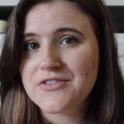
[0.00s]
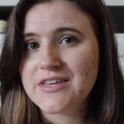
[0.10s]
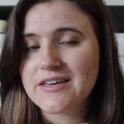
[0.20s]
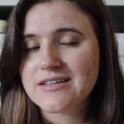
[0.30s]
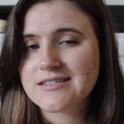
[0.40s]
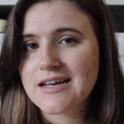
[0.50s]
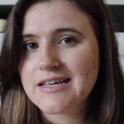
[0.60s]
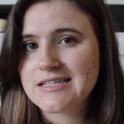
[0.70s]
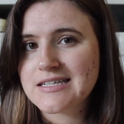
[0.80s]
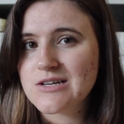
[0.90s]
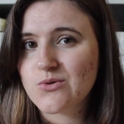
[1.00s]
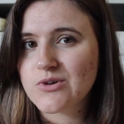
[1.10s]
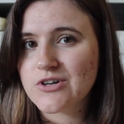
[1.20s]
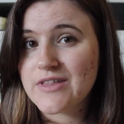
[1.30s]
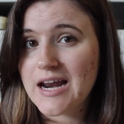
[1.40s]
the exciting seed
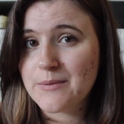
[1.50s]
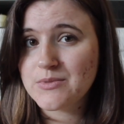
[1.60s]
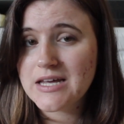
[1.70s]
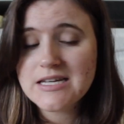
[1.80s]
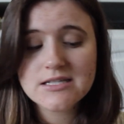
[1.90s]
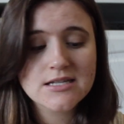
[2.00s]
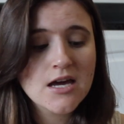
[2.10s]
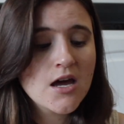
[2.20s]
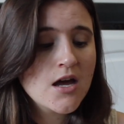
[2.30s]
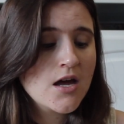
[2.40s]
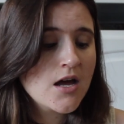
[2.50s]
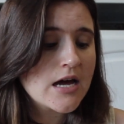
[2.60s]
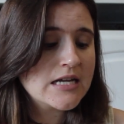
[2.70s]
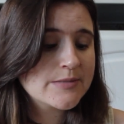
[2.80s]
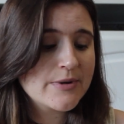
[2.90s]
order that I placed,
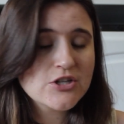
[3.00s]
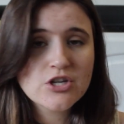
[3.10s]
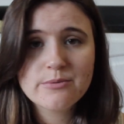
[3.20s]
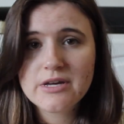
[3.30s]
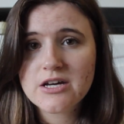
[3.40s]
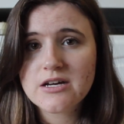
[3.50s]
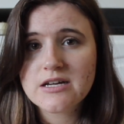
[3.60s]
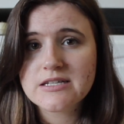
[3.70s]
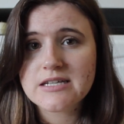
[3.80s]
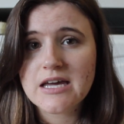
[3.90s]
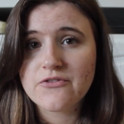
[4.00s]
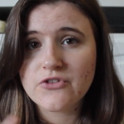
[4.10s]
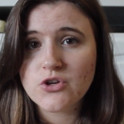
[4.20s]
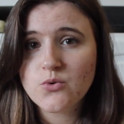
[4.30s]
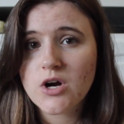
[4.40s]
especially because if
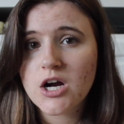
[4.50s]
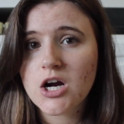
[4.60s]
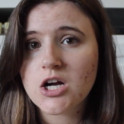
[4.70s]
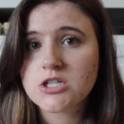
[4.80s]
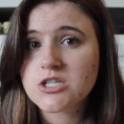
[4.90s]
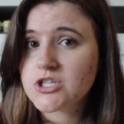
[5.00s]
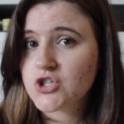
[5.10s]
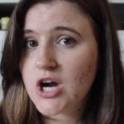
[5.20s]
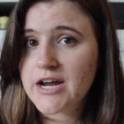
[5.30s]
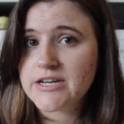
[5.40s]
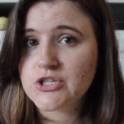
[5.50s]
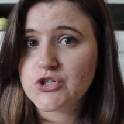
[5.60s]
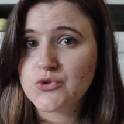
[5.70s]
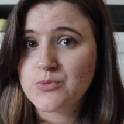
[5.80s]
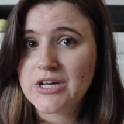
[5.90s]
you are trying
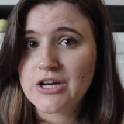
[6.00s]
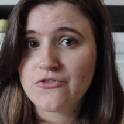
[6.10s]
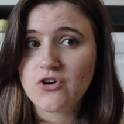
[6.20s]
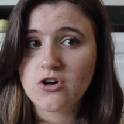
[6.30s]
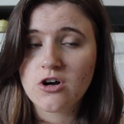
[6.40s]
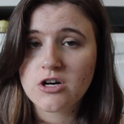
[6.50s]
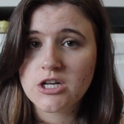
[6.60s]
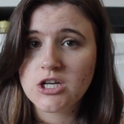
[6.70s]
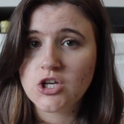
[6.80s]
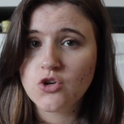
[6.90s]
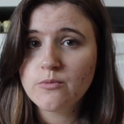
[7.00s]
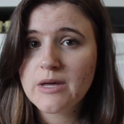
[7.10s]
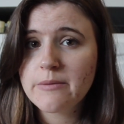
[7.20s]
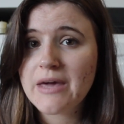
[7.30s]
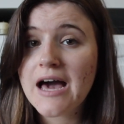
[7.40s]
to plant your fall garden, you
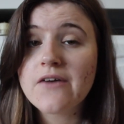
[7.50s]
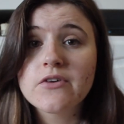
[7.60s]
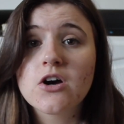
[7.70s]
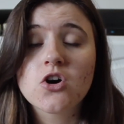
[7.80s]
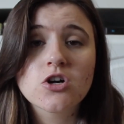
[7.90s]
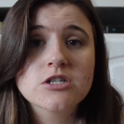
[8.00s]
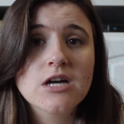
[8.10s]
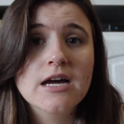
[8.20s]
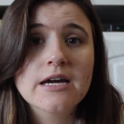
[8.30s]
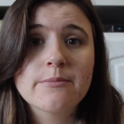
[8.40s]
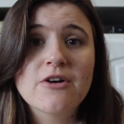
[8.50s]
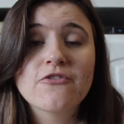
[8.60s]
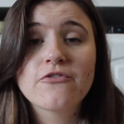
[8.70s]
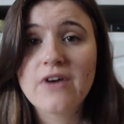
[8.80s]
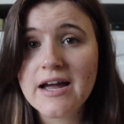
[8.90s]
may be having a hard time
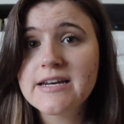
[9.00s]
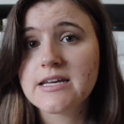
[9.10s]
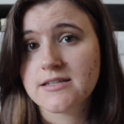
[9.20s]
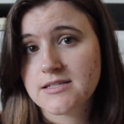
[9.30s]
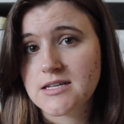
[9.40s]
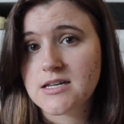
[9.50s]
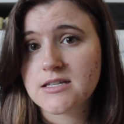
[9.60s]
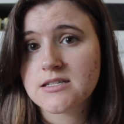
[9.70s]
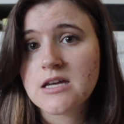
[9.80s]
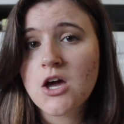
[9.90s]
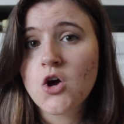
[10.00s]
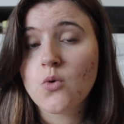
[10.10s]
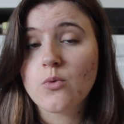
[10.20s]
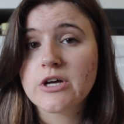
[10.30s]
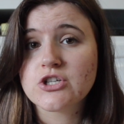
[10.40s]
finding seeds,
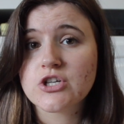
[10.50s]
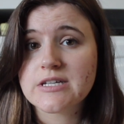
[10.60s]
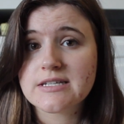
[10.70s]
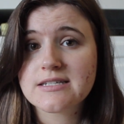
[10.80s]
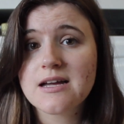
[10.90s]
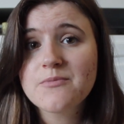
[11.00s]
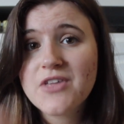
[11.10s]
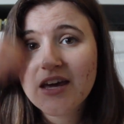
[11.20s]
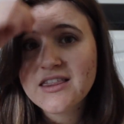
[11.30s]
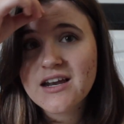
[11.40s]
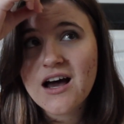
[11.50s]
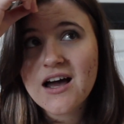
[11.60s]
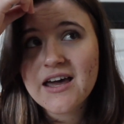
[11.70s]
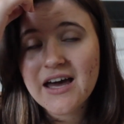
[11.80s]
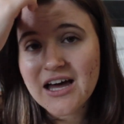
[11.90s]
which is something that
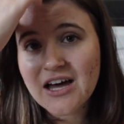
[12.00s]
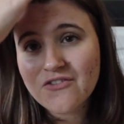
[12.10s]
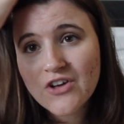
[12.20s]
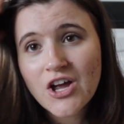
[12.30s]
I have